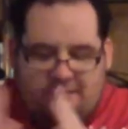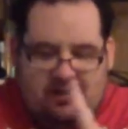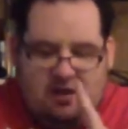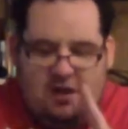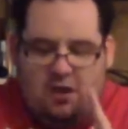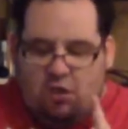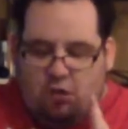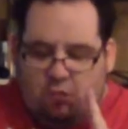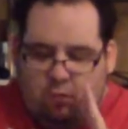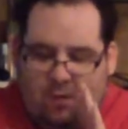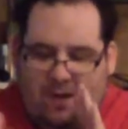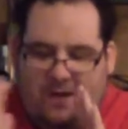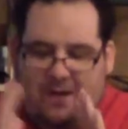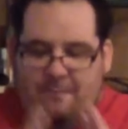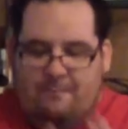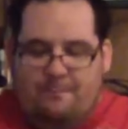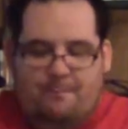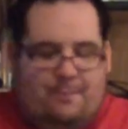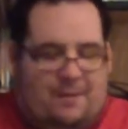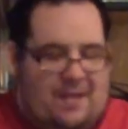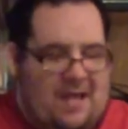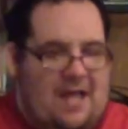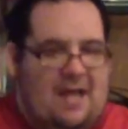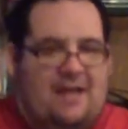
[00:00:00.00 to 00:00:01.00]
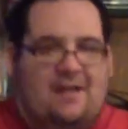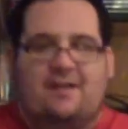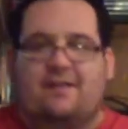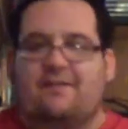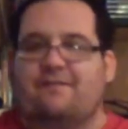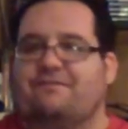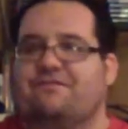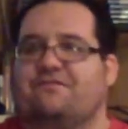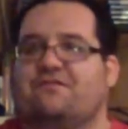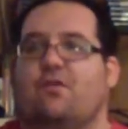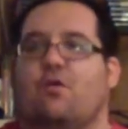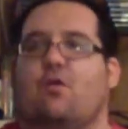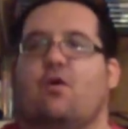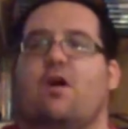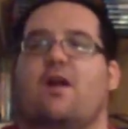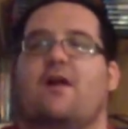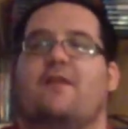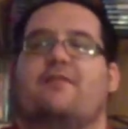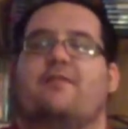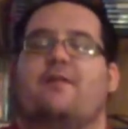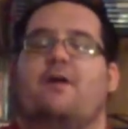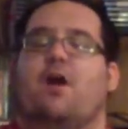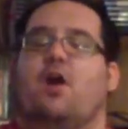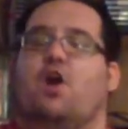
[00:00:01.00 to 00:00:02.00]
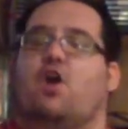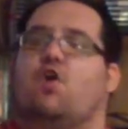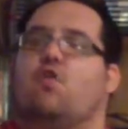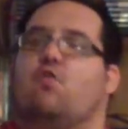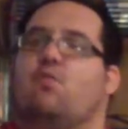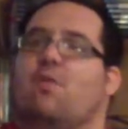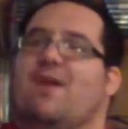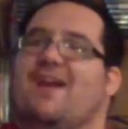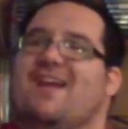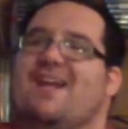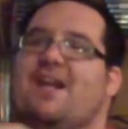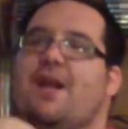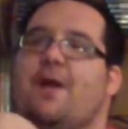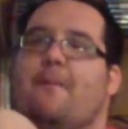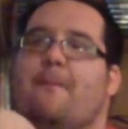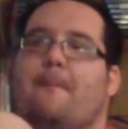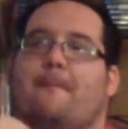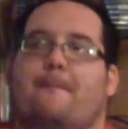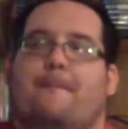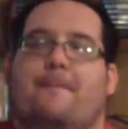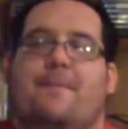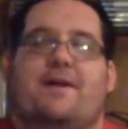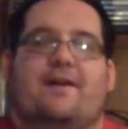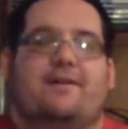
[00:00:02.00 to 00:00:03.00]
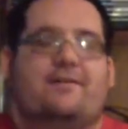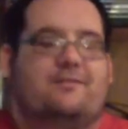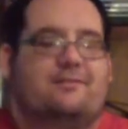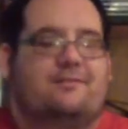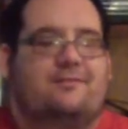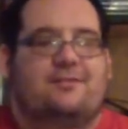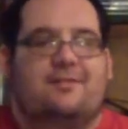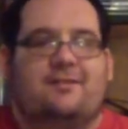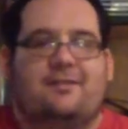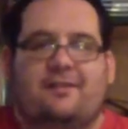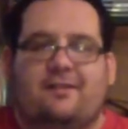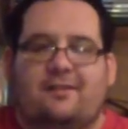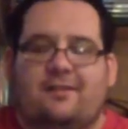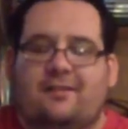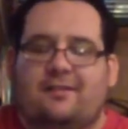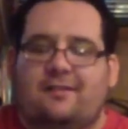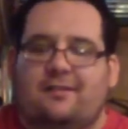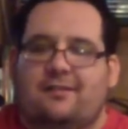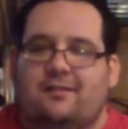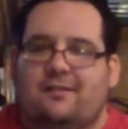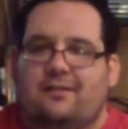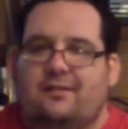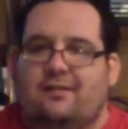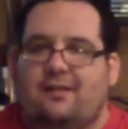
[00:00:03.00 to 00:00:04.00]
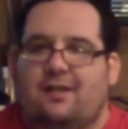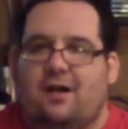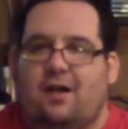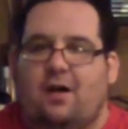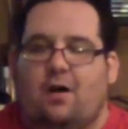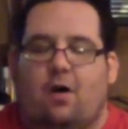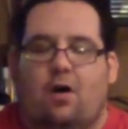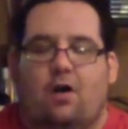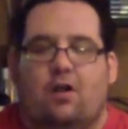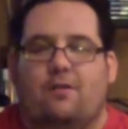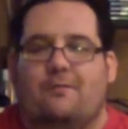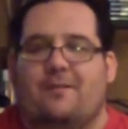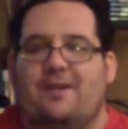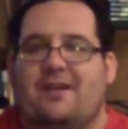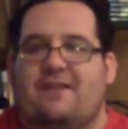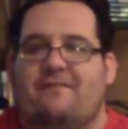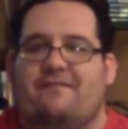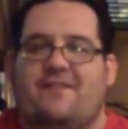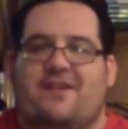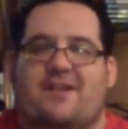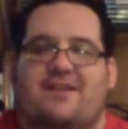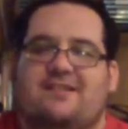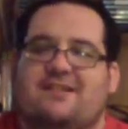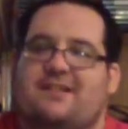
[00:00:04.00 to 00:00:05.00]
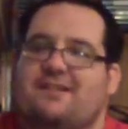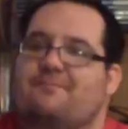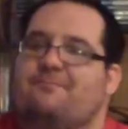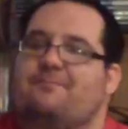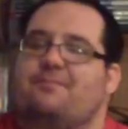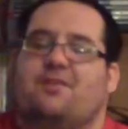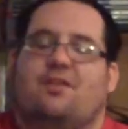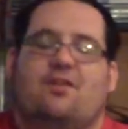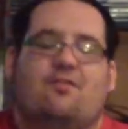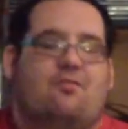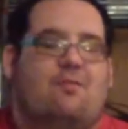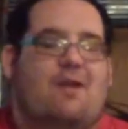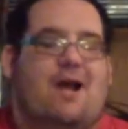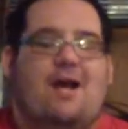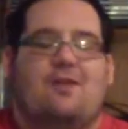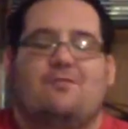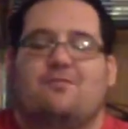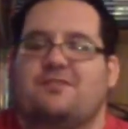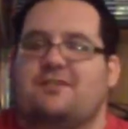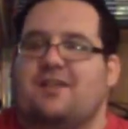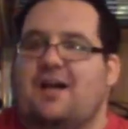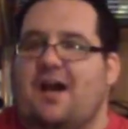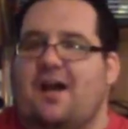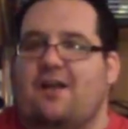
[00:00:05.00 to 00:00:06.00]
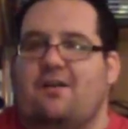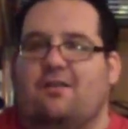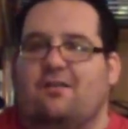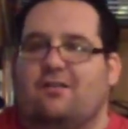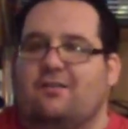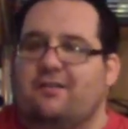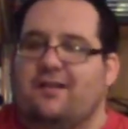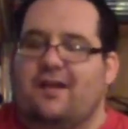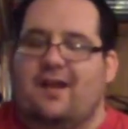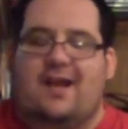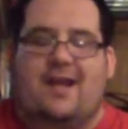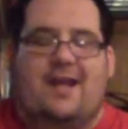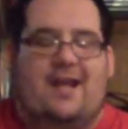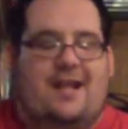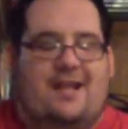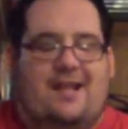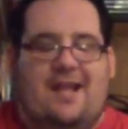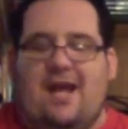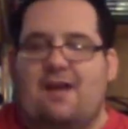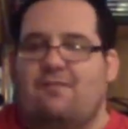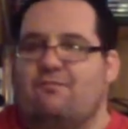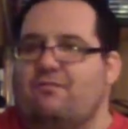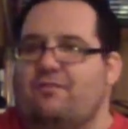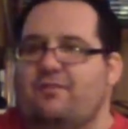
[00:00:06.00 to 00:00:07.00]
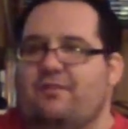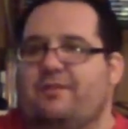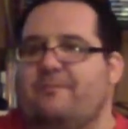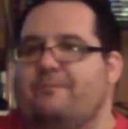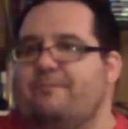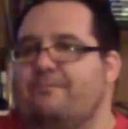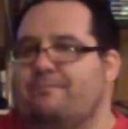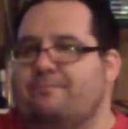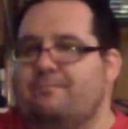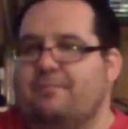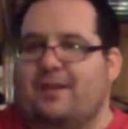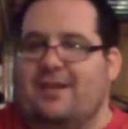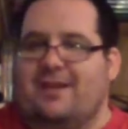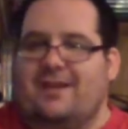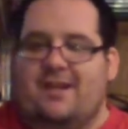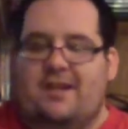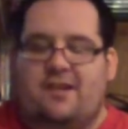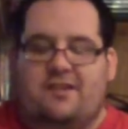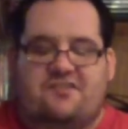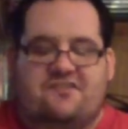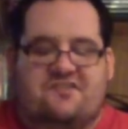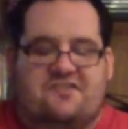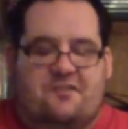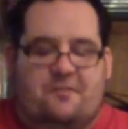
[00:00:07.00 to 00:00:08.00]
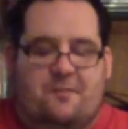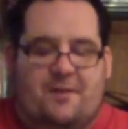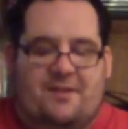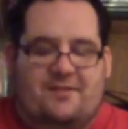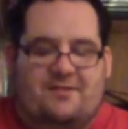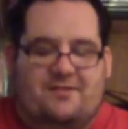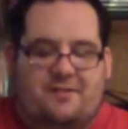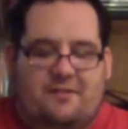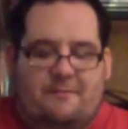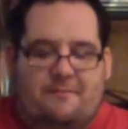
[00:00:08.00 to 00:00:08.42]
a great back and forth, great build all the way to finish. The crowd was hot all night, and that really played into it.